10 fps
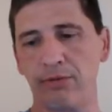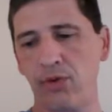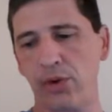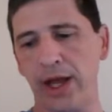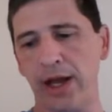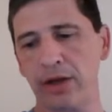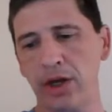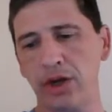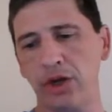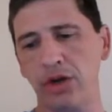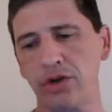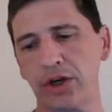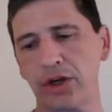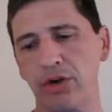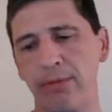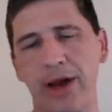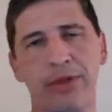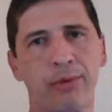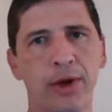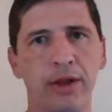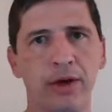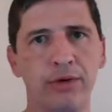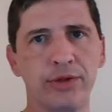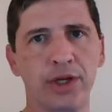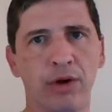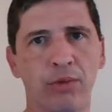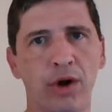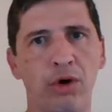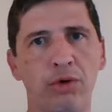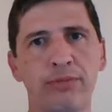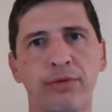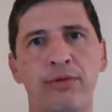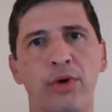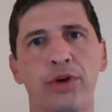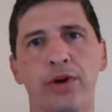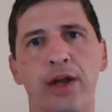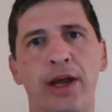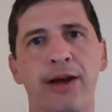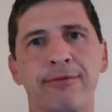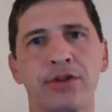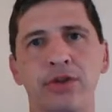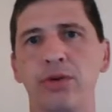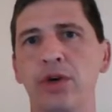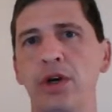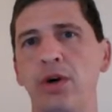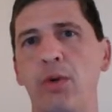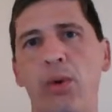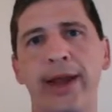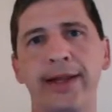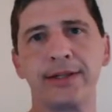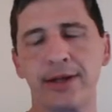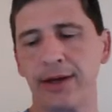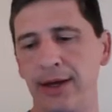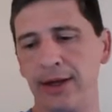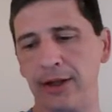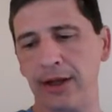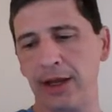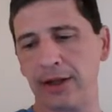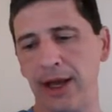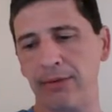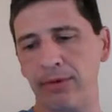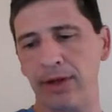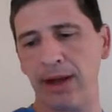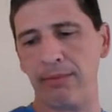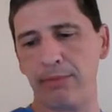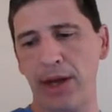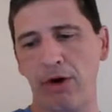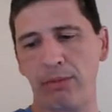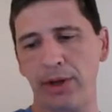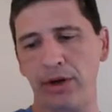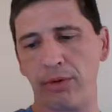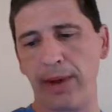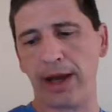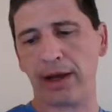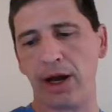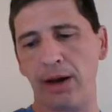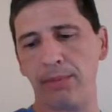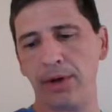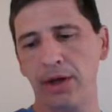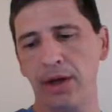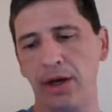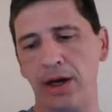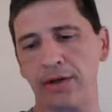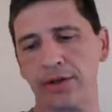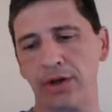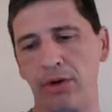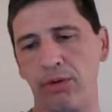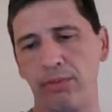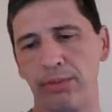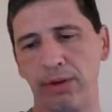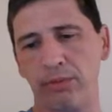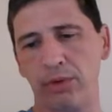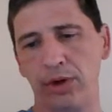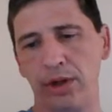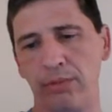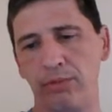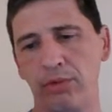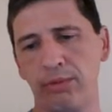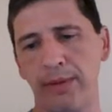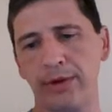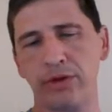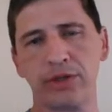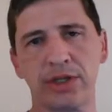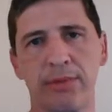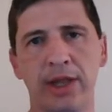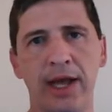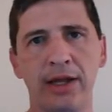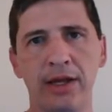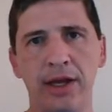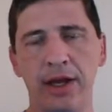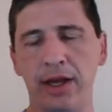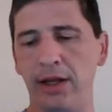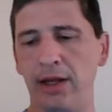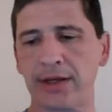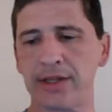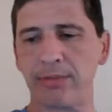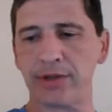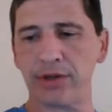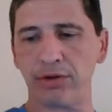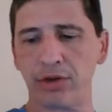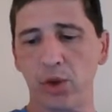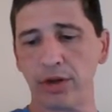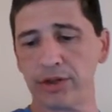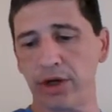for that, you usually can do about 3 of those in a row before you're going to have to wait and get that power meter back up. And so, but we'll maybe do some of that in the next episode as well.